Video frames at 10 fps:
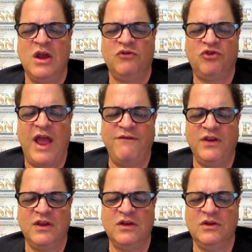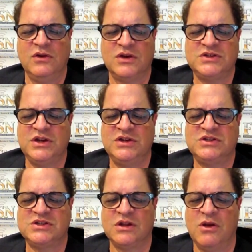Traffic in New York City is
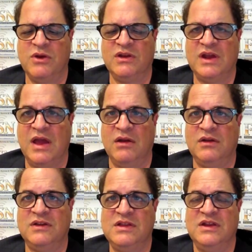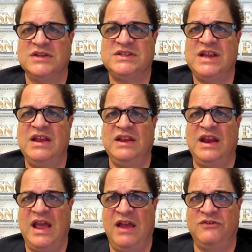slowing down, and to the extent it
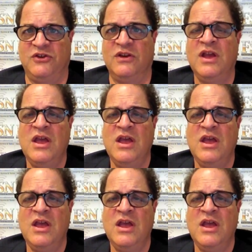hasn't,